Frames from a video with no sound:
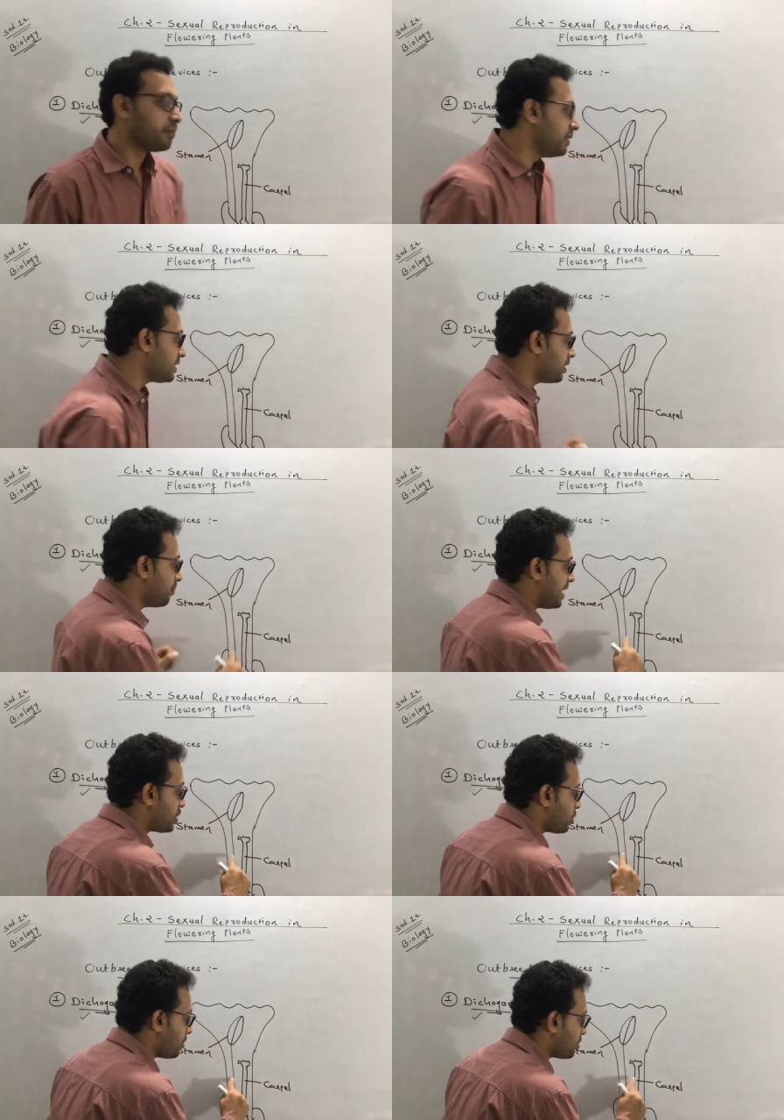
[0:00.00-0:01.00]
Means the
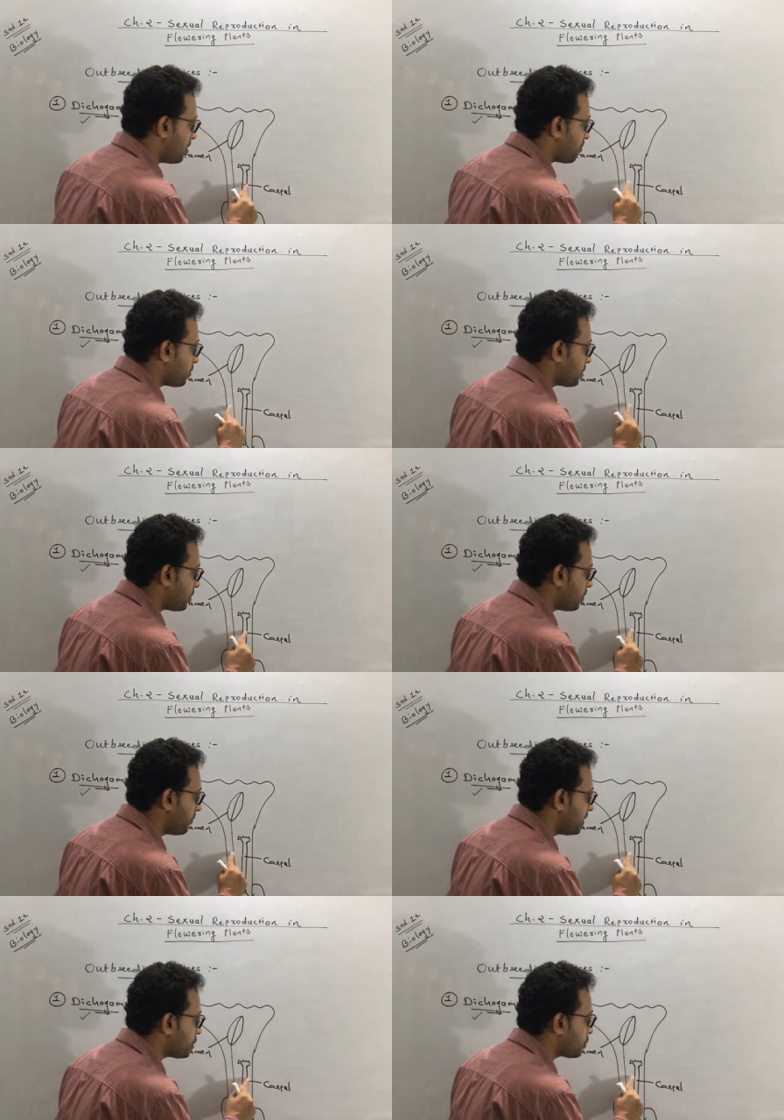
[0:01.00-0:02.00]
maturation process
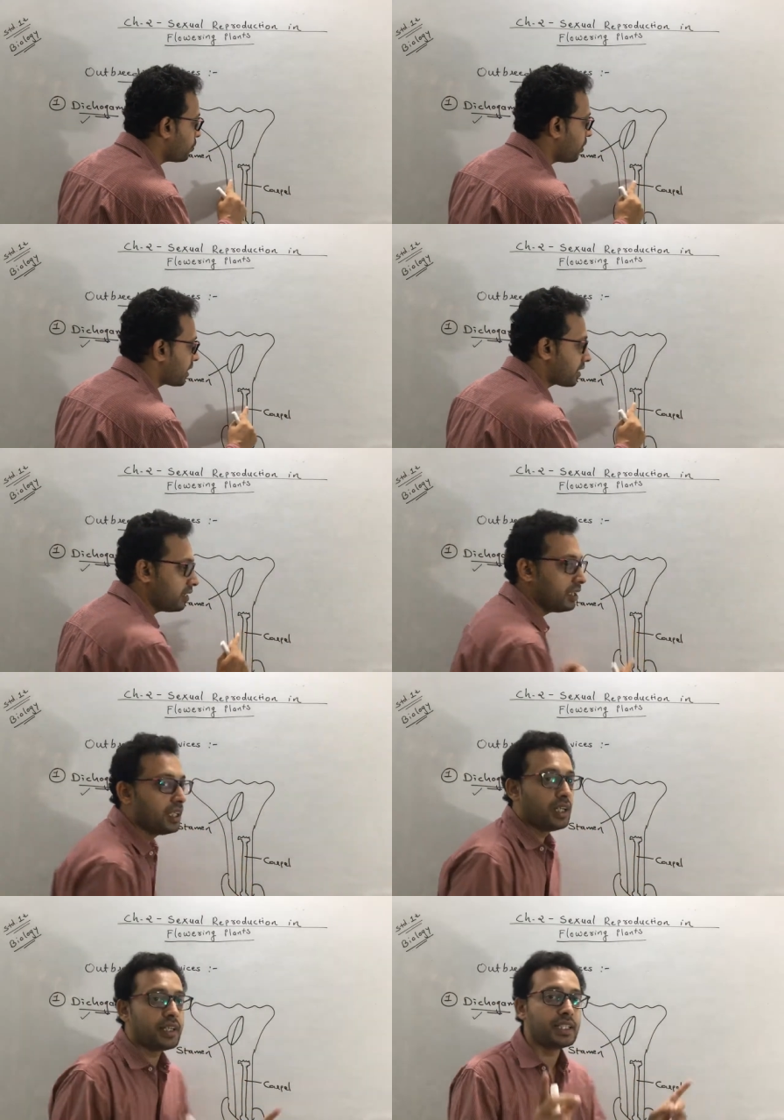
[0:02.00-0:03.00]
of these two
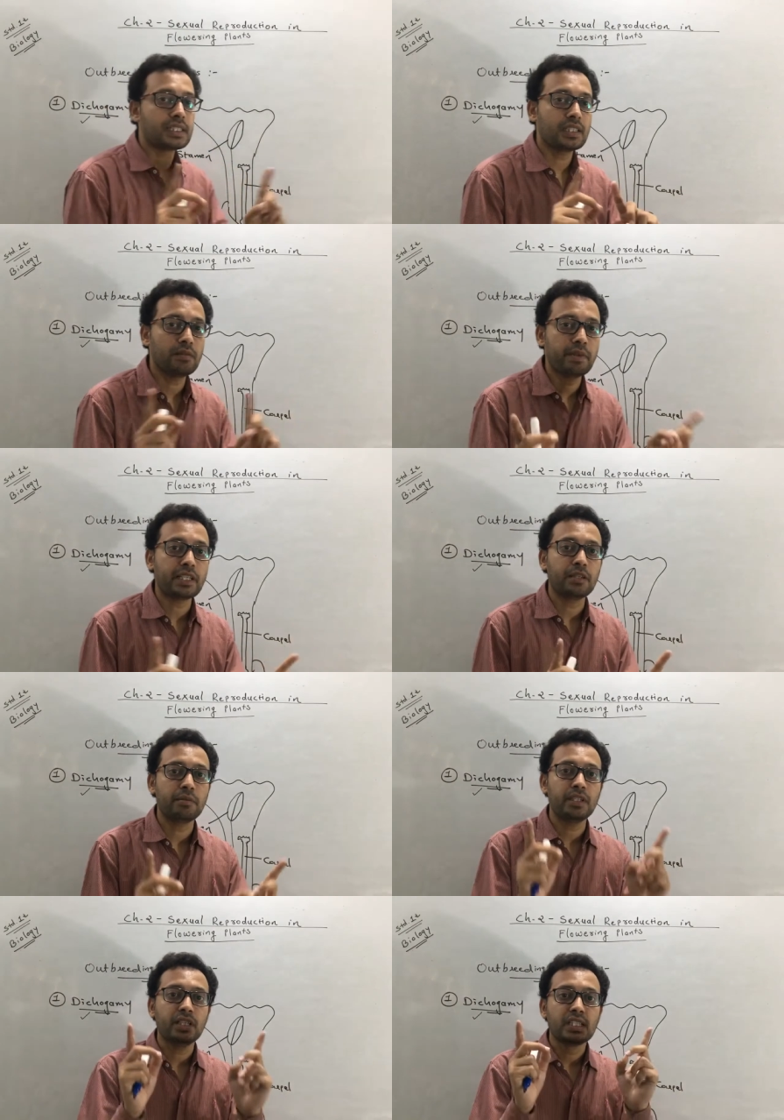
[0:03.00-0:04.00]
organs doesn't
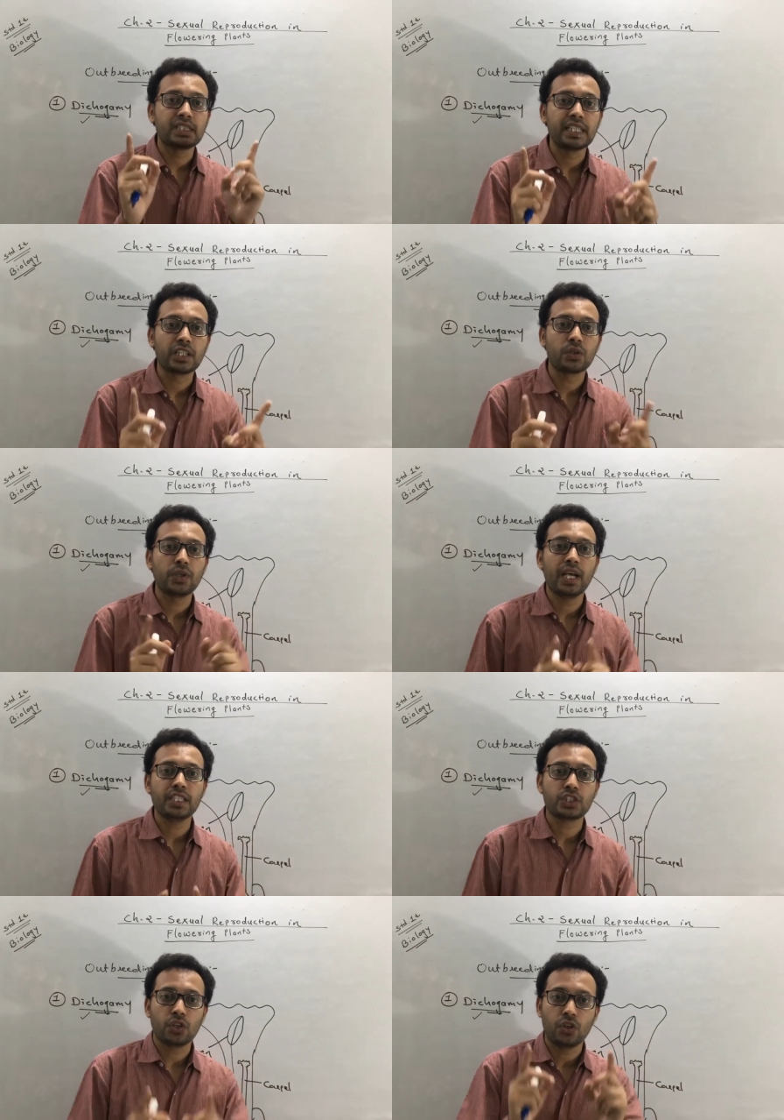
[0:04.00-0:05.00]
become
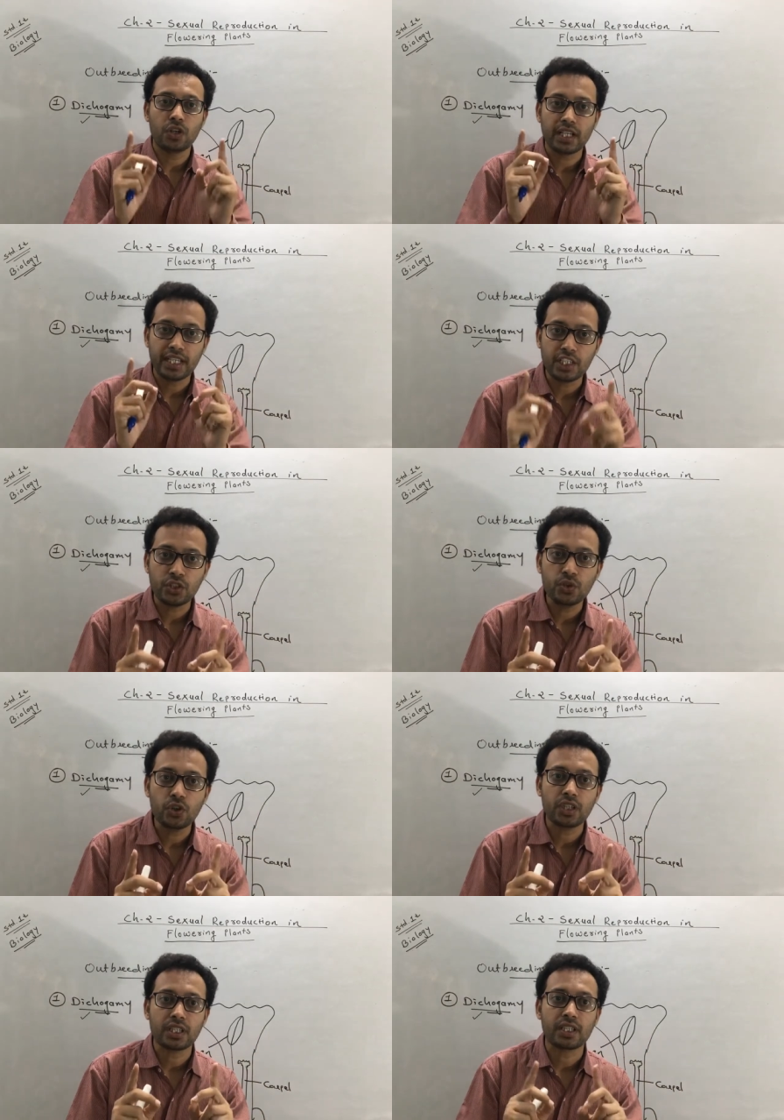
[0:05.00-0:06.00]
synchronized, or it do
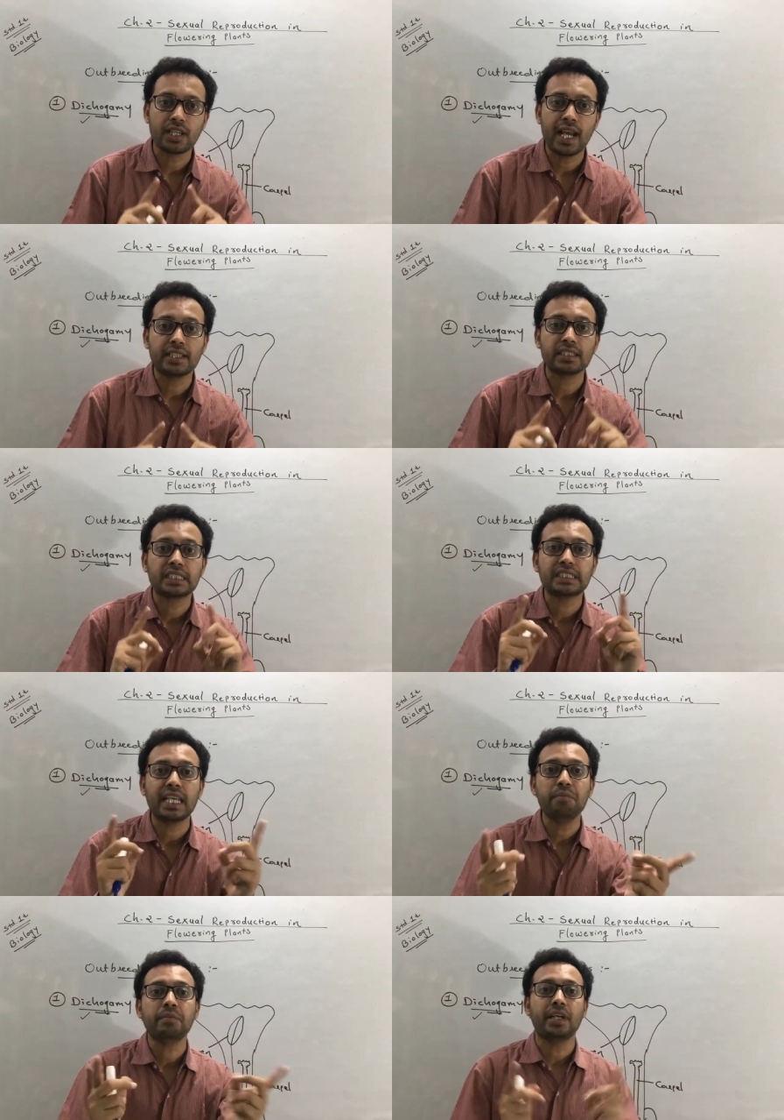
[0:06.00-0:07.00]
not occur at the
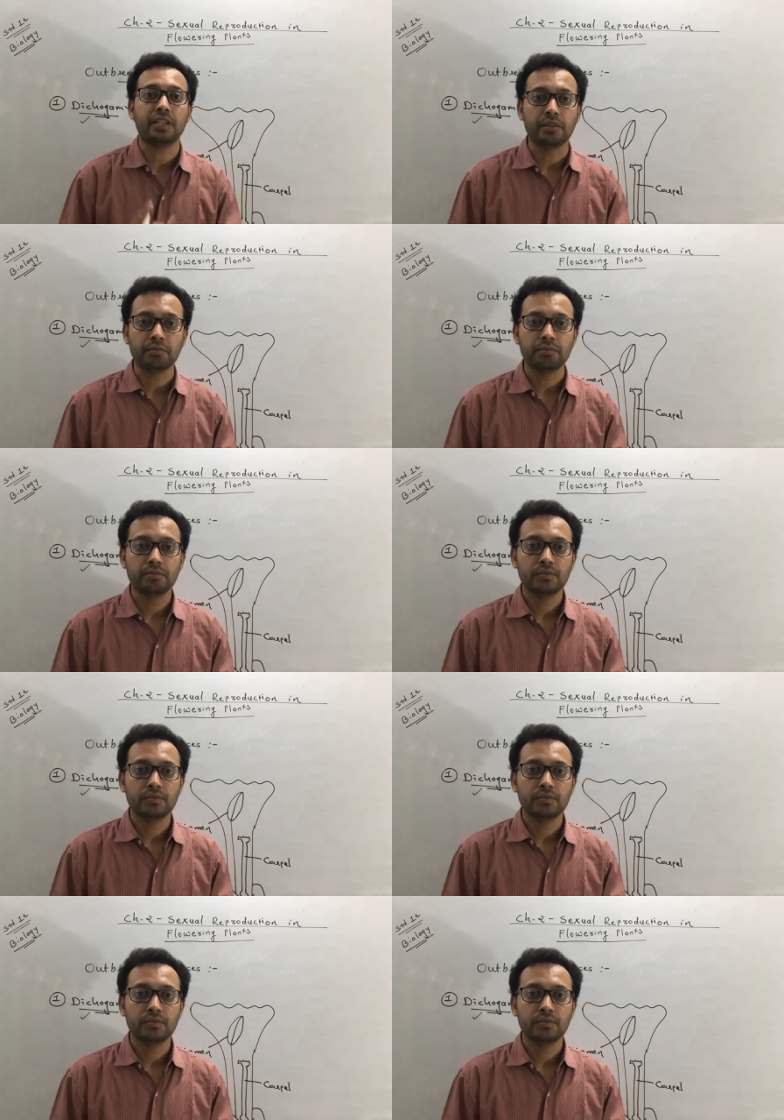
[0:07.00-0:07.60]
same time.